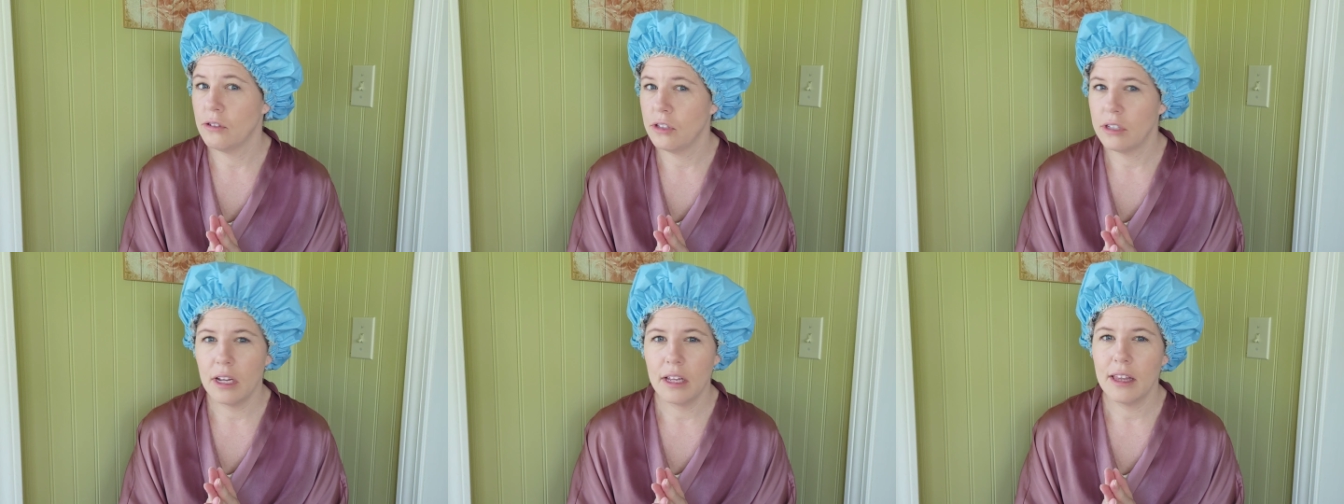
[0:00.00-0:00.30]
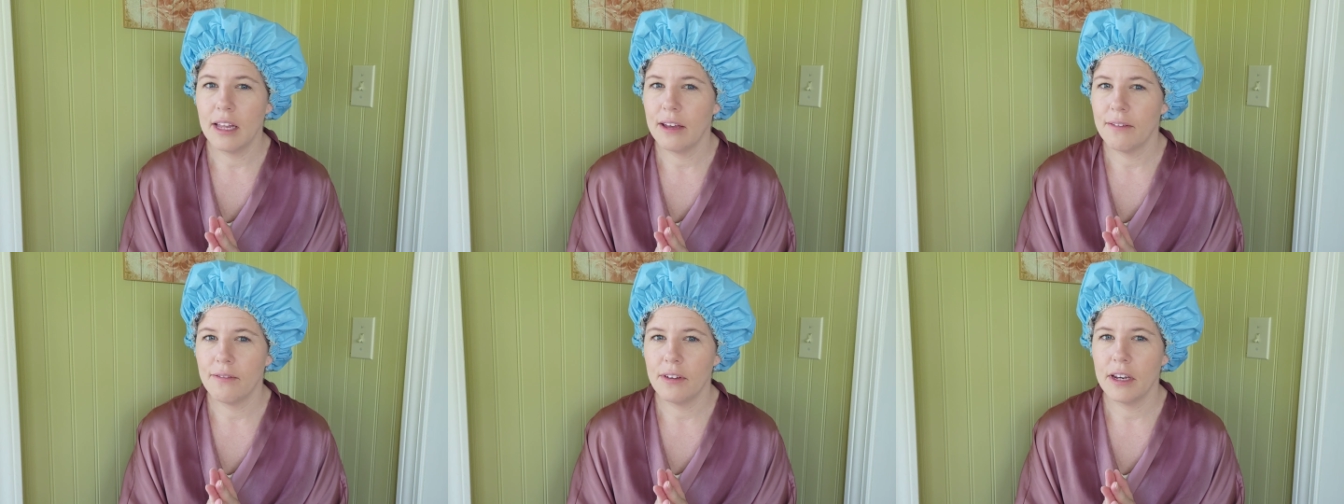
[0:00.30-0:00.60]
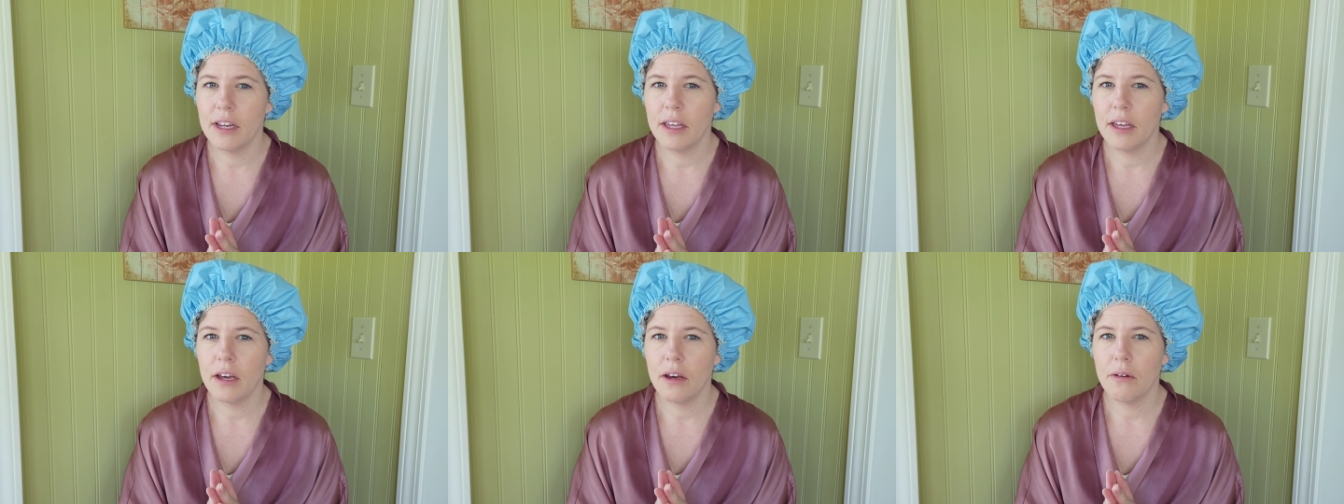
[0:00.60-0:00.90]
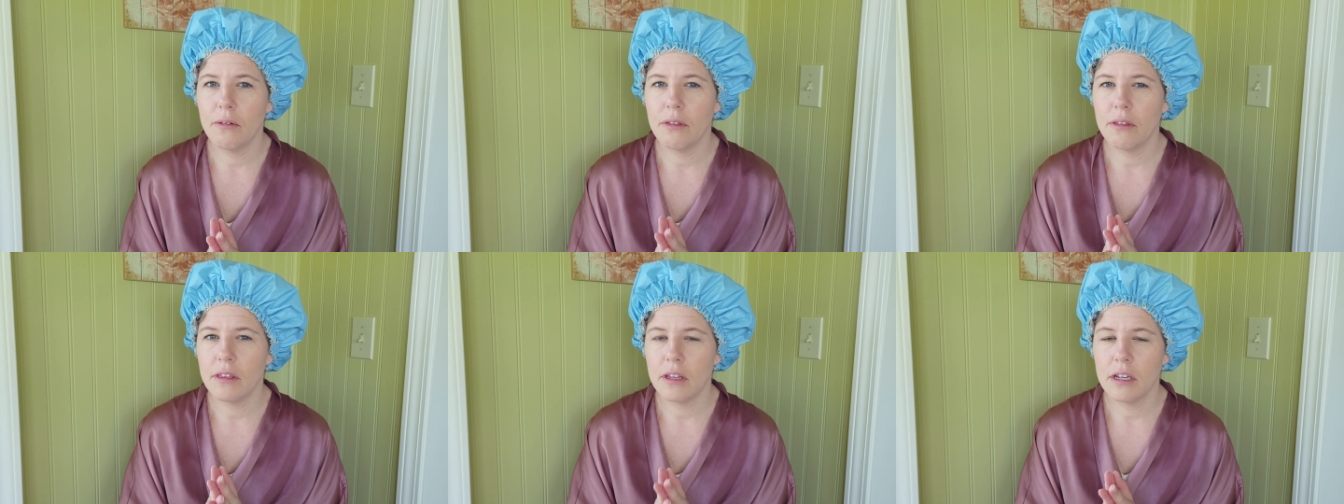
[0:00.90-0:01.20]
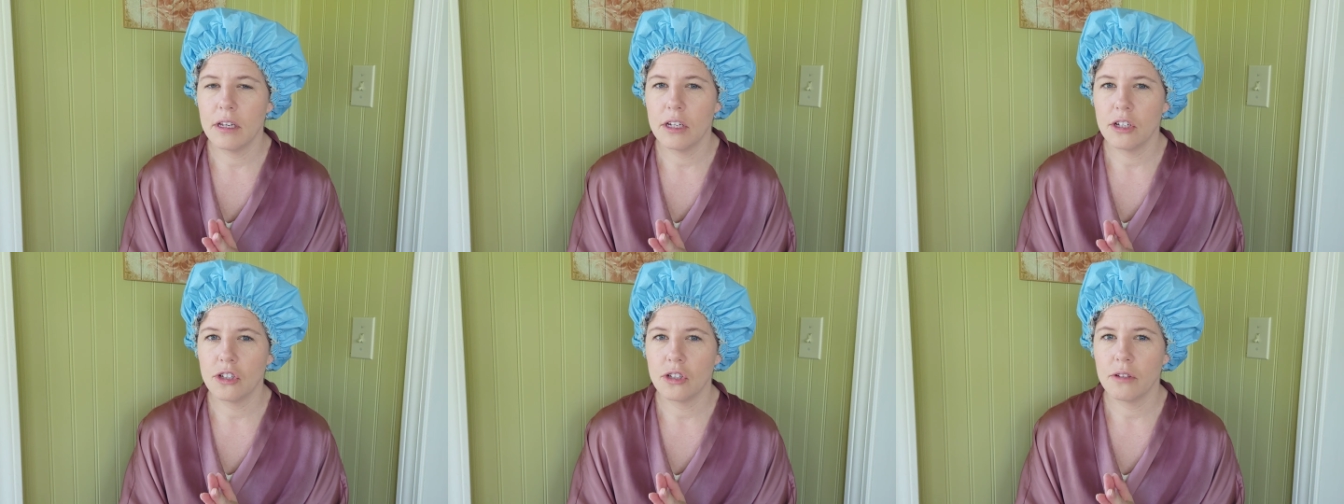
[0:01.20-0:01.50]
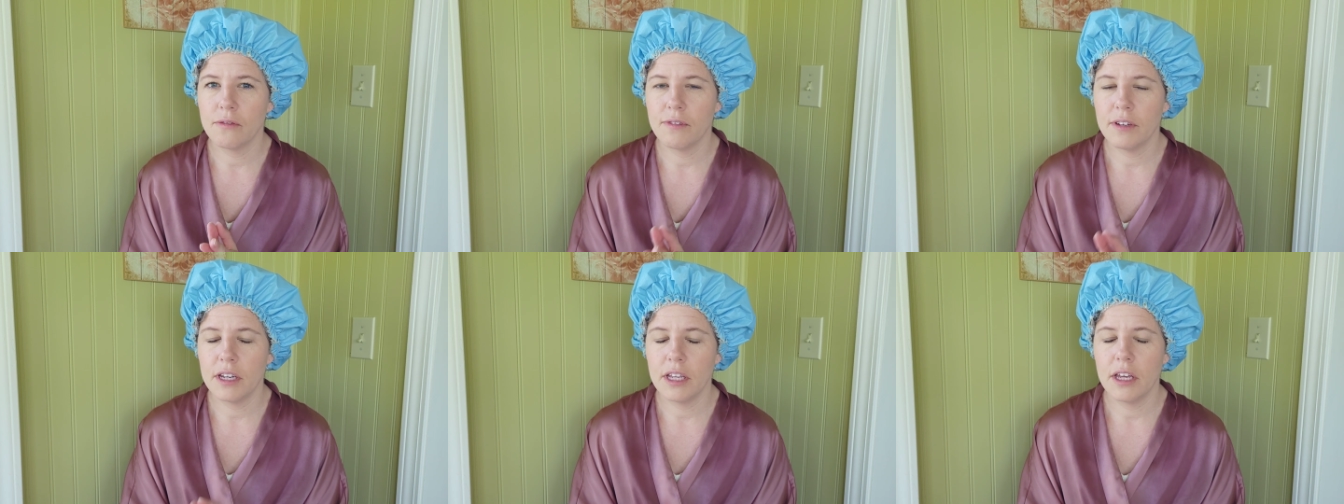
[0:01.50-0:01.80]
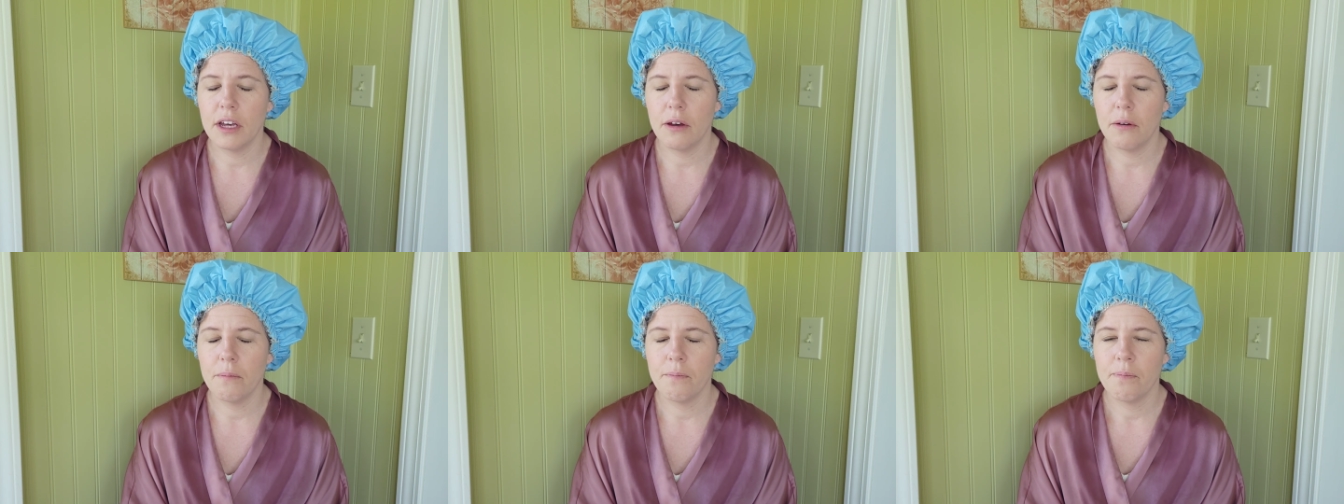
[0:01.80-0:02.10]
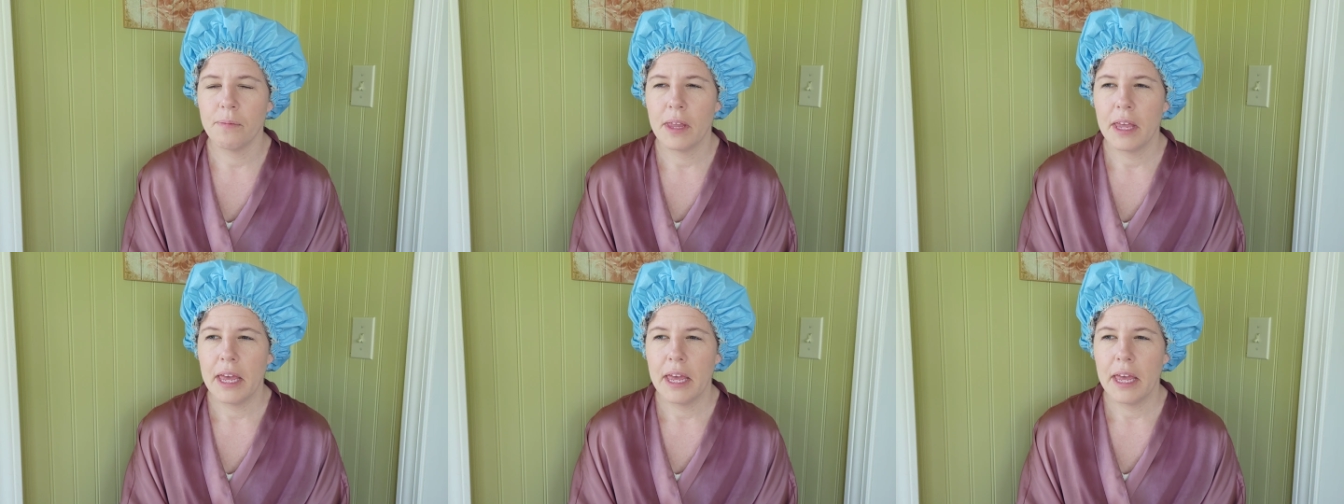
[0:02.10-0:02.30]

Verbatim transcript: done that video, the initial video.